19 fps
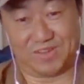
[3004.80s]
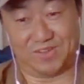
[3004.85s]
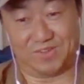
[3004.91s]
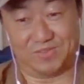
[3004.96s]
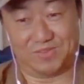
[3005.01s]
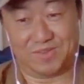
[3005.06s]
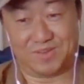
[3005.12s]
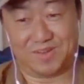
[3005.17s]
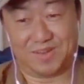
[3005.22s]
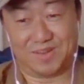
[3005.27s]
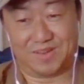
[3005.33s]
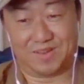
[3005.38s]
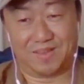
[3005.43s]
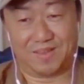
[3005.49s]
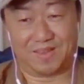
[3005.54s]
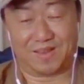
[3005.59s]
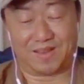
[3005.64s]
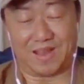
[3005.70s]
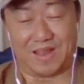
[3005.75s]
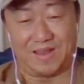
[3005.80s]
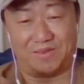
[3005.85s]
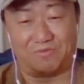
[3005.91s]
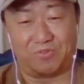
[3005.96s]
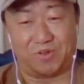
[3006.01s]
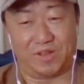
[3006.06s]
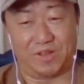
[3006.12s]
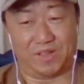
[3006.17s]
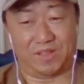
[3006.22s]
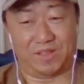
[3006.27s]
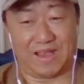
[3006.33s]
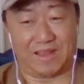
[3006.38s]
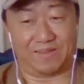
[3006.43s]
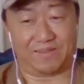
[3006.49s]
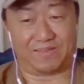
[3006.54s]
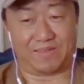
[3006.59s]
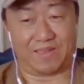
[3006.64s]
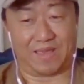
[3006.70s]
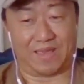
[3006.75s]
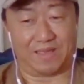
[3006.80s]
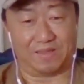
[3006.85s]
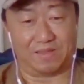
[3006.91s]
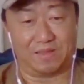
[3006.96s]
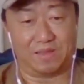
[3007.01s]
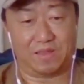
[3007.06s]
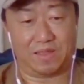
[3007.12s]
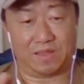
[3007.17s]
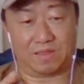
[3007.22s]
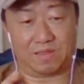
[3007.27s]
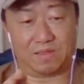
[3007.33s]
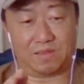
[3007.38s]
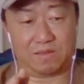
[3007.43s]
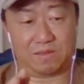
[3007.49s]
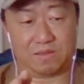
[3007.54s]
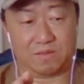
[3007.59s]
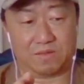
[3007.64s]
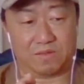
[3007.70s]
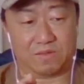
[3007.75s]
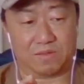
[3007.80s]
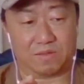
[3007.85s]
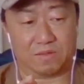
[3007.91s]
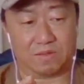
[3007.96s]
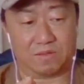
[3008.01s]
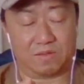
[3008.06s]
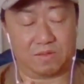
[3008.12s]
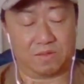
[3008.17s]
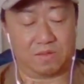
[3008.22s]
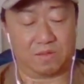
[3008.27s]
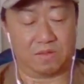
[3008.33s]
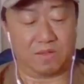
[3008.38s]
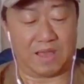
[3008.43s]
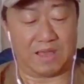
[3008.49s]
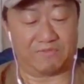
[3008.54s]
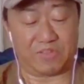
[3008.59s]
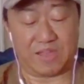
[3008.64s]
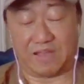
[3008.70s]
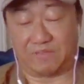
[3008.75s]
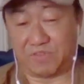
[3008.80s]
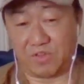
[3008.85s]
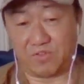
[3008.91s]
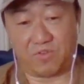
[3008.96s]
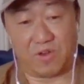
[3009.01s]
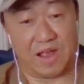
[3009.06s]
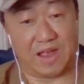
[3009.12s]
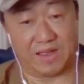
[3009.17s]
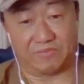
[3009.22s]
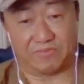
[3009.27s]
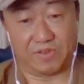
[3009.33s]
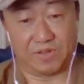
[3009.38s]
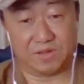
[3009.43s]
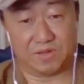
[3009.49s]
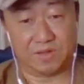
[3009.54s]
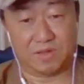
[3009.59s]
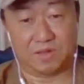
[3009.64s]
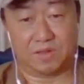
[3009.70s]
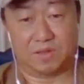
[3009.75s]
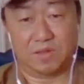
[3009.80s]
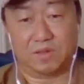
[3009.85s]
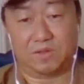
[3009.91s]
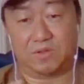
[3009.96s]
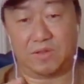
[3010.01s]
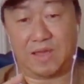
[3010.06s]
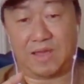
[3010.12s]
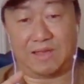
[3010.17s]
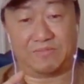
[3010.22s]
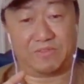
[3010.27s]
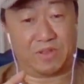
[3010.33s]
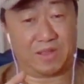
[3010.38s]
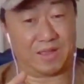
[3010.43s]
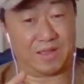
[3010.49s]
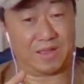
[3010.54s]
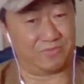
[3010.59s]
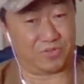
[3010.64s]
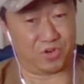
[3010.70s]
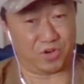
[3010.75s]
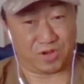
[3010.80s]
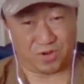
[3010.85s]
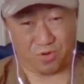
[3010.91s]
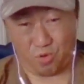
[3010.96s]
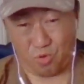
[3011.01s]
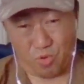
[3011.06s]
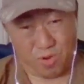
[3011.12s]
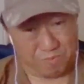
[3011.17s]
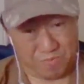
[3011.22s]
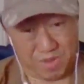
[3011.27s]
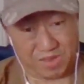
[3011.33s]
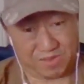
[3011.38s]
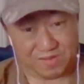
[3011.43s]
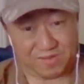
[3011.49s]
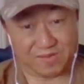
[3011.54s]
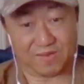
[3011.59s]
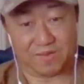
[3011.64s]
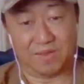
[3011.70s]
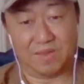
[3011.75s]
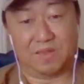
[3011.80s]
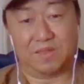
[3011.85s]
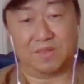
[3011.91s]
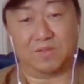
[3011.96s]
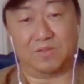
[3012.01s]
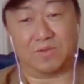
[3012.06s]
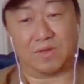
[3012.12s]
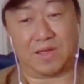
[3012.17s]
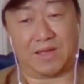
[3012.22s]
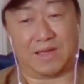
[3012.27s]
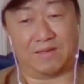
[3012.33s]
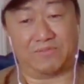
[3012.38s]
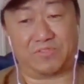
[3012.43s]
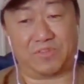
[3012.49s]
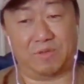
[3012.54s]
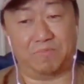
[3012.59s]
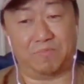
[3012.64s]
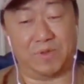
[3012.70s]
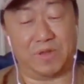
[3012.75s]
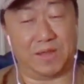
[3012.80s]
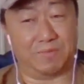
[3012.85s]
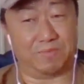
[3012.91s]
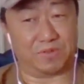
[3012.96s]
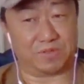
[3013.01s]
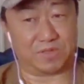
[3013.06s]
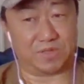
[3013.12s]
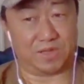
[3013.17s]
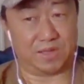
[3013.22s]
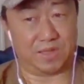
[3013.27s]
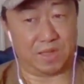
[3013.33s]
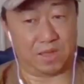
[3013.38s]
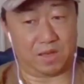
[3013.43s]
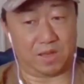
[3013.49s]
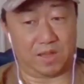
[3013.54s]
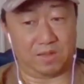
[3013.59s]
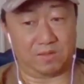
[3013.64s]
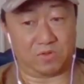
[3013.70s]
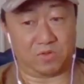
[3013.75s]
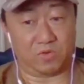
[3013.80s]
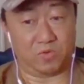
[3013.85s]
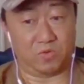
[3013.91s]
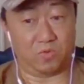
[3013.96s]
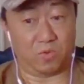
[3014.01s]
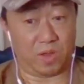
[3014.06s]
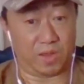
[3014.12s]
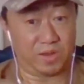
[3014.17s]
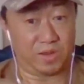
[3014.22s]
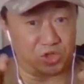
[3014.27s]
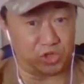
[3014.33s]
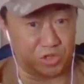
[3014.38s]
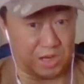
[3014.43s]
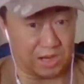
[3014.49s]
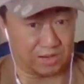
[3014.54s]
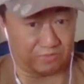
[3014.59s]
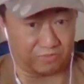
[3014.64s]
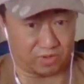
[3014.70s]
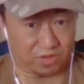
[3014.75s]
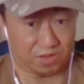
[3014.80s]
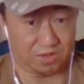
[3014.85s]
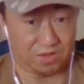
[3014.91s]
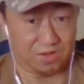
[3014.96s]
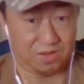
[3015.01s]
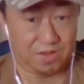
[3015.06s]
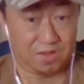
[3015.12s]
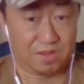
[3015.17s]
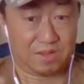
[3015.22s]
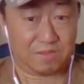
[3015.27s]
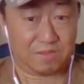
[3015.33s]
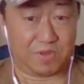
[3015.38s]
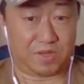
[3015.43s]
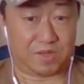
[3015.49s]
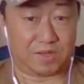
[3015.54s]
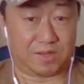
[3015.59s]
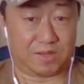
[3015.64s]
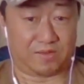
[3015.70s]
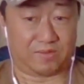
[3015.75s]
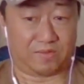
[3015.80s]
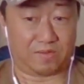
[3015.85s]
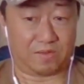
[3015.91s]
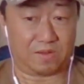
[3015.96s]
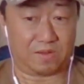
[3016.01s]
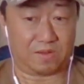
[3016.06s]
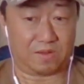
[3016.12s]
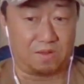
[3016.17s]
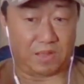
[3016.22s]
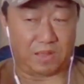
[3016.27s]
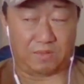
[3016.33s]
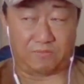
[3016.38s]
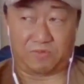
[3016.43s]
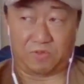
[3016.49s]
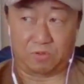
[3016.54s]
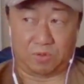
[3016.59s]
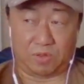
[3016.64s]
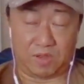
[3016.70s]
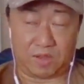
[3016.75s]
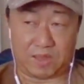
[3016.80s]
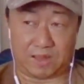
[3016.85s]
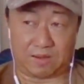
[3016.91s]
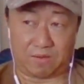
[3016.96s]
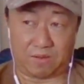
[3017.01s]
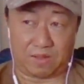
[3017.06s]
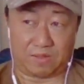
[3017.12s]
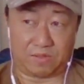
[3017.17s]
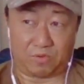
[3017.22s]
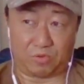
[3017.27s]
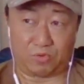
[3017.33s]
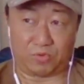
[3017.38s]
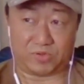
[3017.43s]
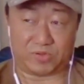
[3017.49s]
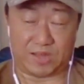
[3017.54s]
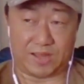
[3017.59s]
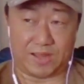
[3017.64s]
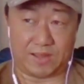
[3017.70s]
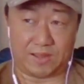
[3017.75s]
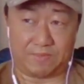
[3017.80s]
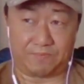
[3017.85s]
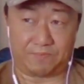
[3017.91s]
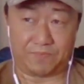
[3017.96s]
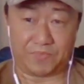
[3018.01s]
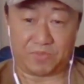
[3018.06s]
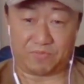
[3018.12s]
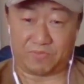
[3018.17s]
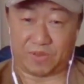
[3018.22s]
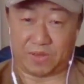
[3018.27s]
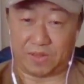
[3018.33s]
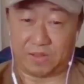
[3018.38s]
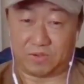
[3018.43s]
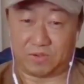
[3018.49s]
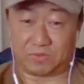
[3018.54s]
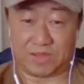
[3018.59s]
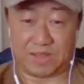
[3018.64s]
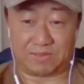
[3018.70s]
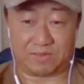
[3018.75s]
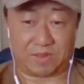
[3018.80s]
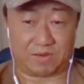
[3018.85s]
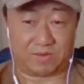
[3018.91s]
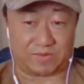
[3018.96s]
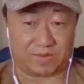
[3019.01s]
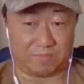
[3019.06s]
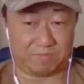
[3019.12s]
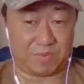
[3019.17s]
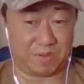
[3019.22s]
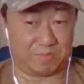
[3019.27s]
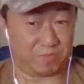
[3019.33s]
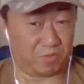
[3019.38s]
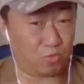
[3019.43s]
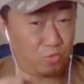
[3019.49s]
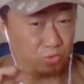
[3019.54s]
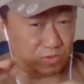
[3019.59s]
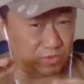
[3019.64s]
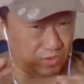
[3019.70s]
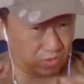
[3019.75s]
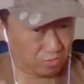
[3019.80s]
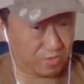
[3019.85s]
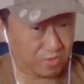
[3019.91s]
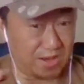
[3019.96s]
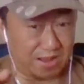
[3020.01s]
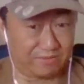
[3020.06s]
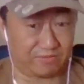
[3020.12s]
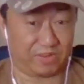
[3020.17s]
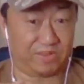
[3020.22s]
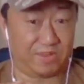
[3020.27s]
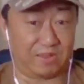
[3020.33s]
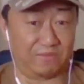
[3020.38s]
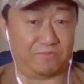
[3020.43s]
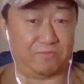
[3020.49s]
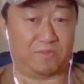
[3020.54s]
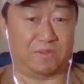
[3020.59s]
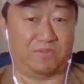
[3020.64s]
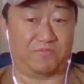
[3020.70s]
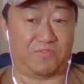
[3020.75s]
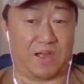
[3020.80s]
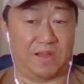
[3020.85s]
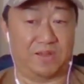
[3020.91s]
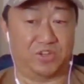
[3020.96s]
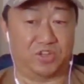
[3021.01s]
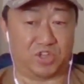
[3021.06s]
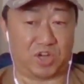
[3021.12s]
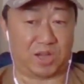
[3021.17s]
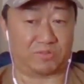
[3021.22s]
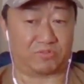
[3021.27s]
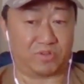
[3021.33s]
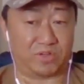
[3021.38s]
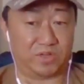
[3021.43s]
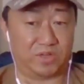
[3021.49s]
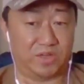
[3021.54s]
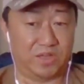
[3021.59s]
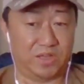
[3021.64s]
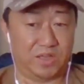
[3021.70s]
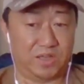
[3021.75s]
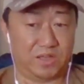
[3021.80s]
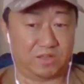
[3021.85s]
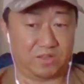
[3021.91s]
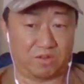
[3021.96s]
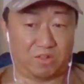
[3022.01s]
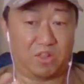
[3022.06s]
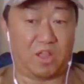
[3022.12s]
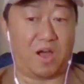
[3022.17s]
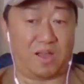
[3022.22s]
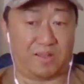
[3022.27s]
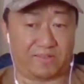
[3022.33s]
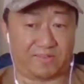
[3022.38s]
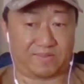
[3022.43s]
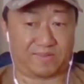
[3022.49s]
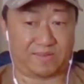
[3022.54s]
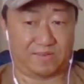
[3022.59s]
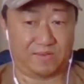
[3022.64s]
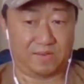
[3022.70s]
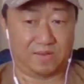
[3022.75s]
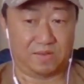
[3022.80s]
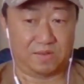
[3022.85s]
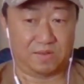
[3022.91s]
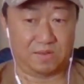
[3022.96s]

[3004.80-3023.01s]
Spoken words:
So kind of realized that you have to have the drive. You have to have good equipment. You have to be able to get into a genre, because if you look at all those videos out there, some people who don't have a defined genre, they're lost.